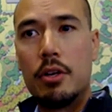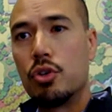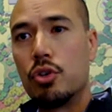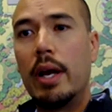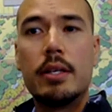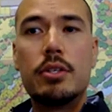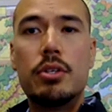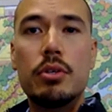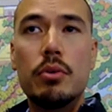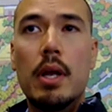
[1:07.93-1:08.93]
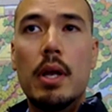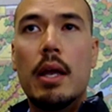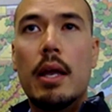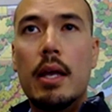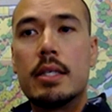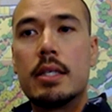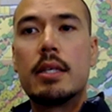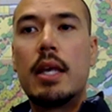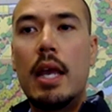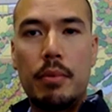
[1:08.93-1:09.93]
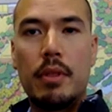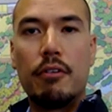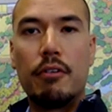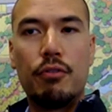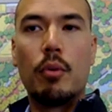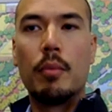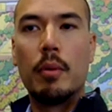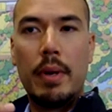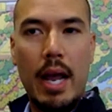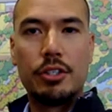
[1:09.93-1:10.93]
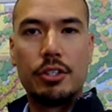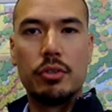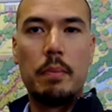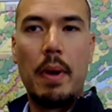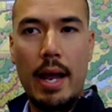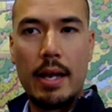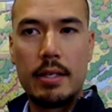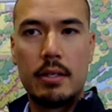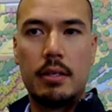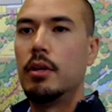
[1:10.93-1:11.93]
trying to escape their former menagerie past.